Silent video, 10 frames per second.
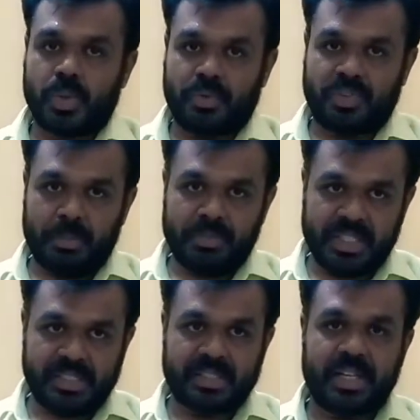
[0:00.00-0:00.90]
So
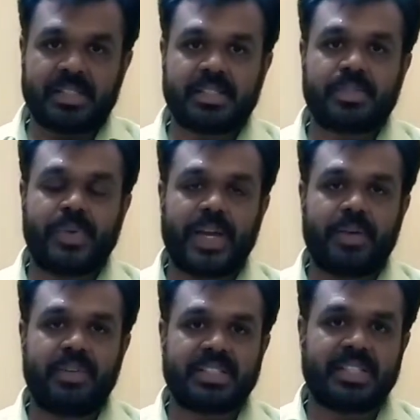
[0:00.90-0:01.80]
from these
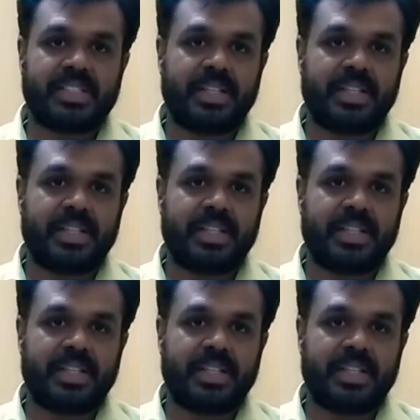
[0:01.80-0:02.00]
classes we have